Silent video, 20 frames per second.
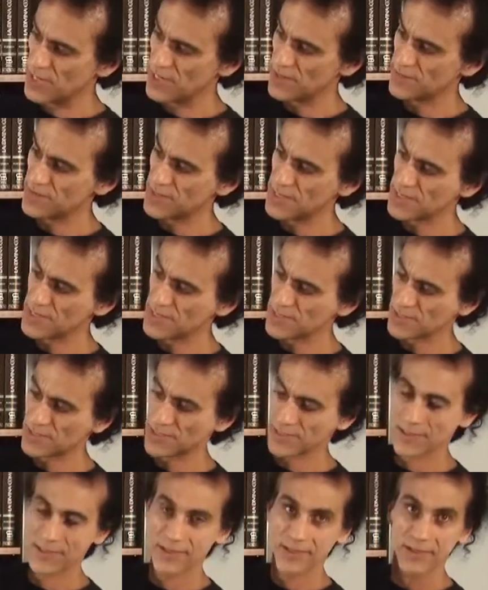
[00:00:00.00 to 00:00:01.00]
wave
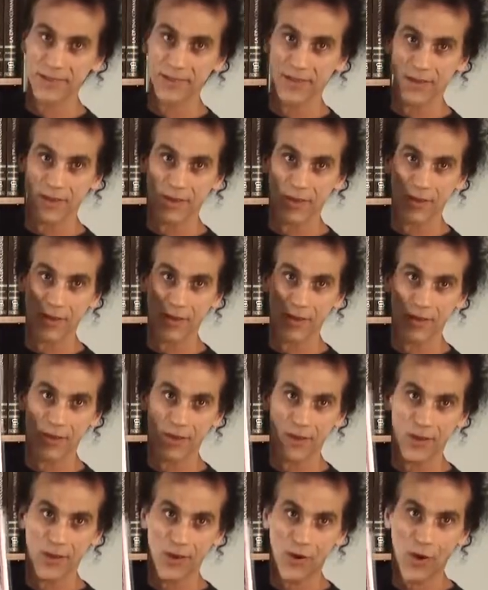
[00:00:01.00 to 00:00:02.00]
is
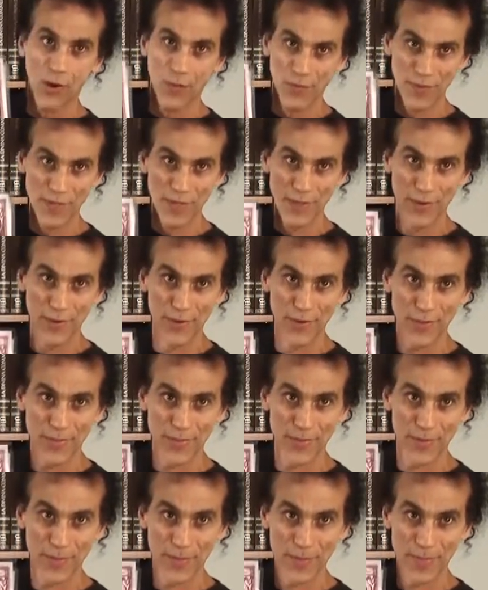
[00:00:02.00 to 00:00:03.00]
on the
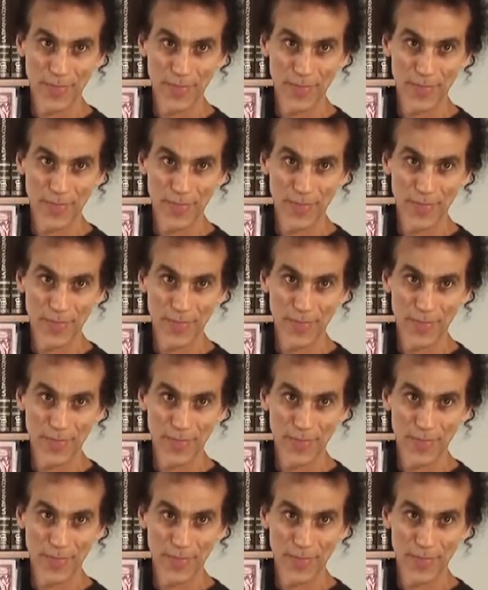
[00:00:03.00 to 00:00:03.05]
Earth.